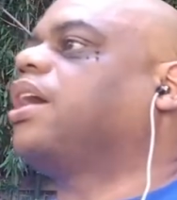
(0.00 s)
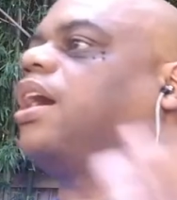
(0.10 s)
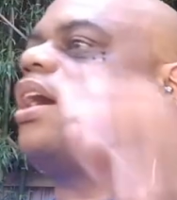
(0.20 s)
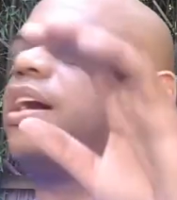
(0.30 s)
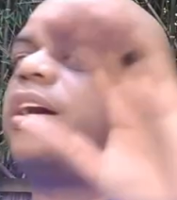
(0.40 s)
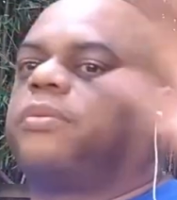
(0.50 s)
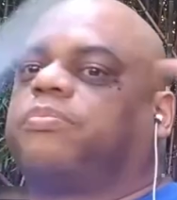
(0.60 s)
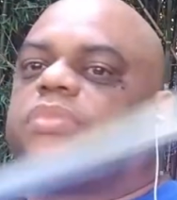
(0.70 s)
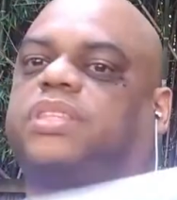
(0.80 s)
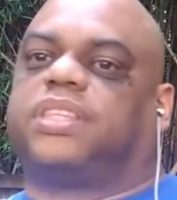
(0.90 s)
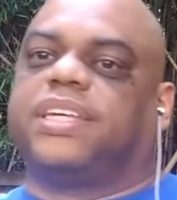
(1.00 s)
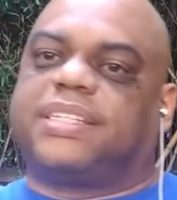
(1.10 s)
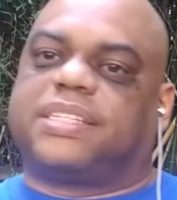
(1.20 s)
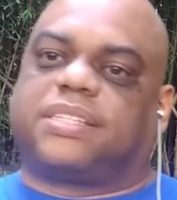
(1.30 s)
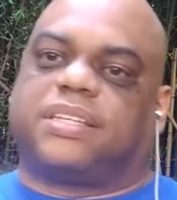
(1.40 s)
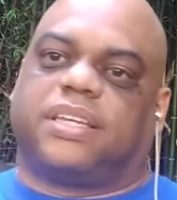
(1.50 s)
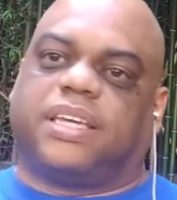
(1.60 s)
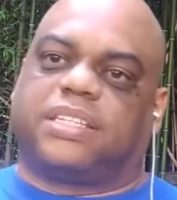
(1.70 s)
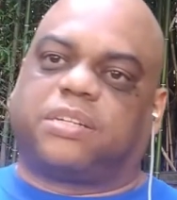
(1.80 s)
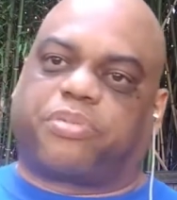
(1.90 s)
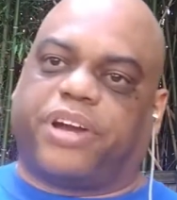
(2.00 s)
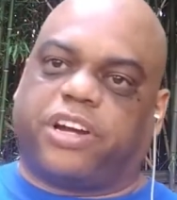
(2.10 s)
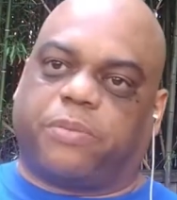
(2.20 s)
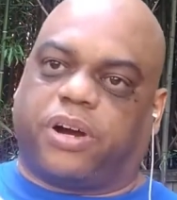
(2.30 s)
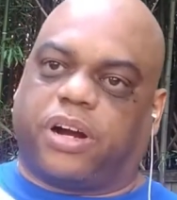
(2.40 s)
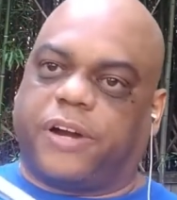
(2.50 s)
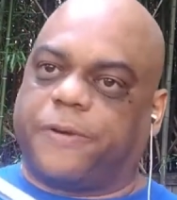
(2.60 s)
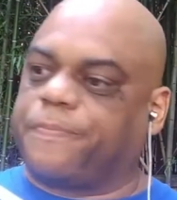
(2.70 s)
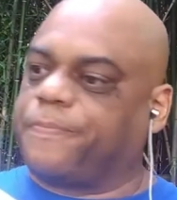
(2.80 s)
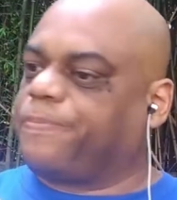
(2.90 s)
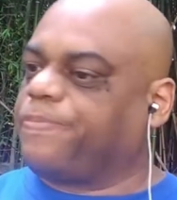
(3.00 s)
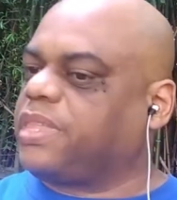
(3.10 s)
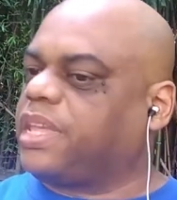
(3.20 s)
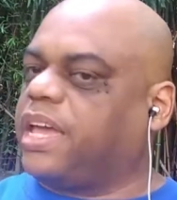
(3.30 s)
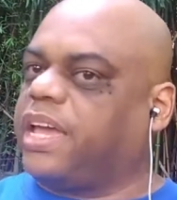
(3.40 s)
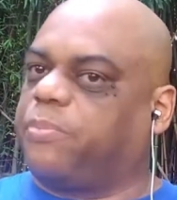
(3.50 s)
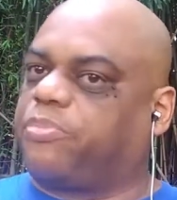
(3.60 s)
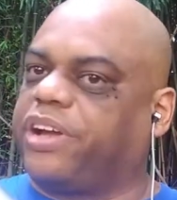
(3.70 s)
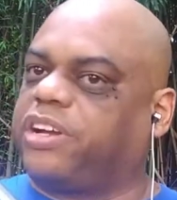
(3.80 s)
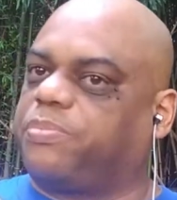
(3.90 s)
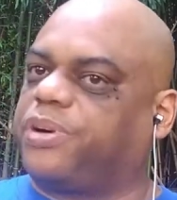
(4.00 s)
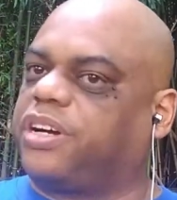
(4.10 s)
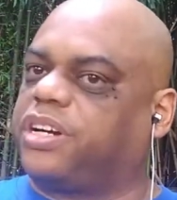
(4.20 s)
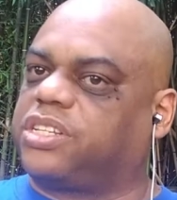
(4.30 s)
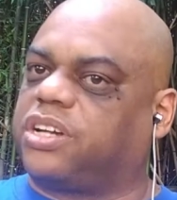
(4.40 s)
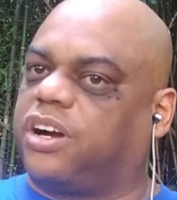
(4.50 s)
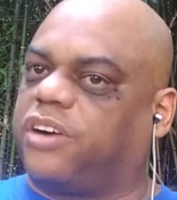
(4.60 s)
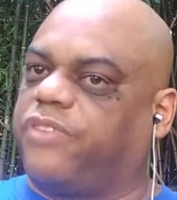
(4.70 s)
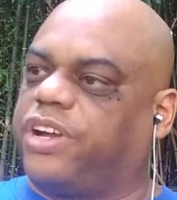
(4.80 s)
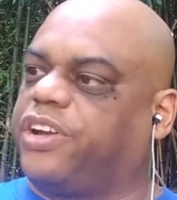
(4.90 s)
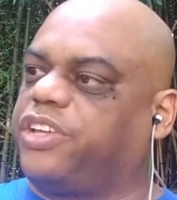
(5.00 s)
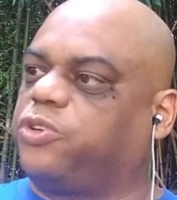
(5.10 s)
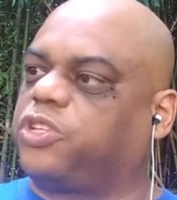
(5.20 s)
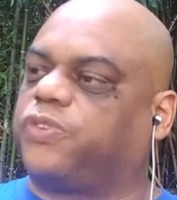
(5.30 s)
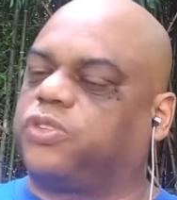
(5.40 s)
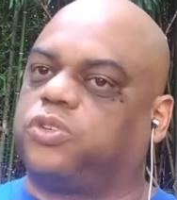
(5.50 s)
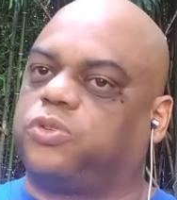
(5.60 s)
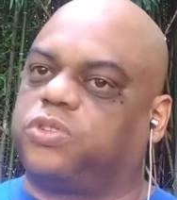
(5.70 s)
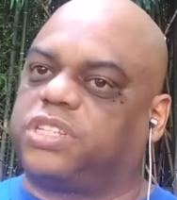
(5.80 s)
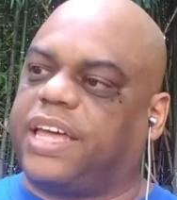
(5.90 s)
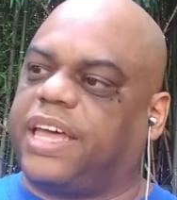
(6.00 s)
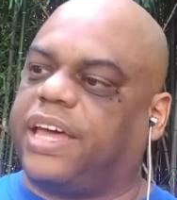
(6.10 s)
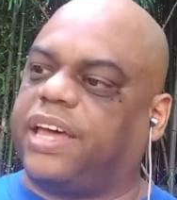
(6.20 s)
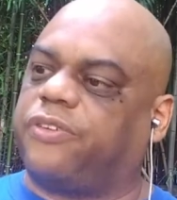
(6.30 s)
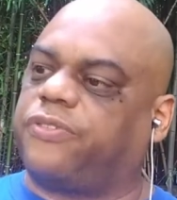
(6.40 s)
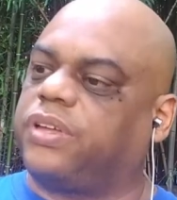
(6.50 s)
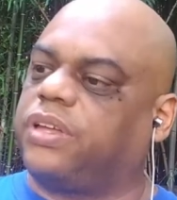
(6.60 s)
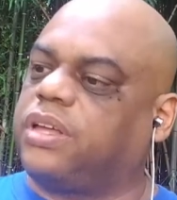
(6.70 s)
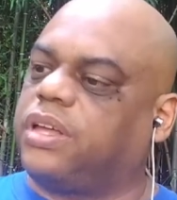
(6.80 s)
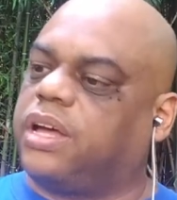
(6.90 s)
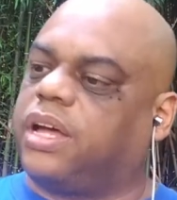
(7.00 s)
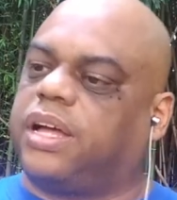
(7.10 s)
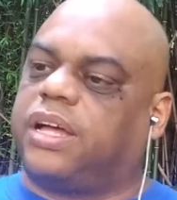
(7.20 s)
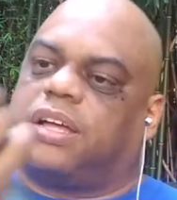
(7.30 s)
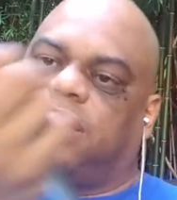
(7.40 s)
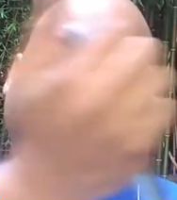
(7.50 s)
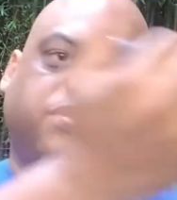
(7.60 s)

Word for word: Um, this is a breaker bar, and breaker bars are very useful tools to have. Um,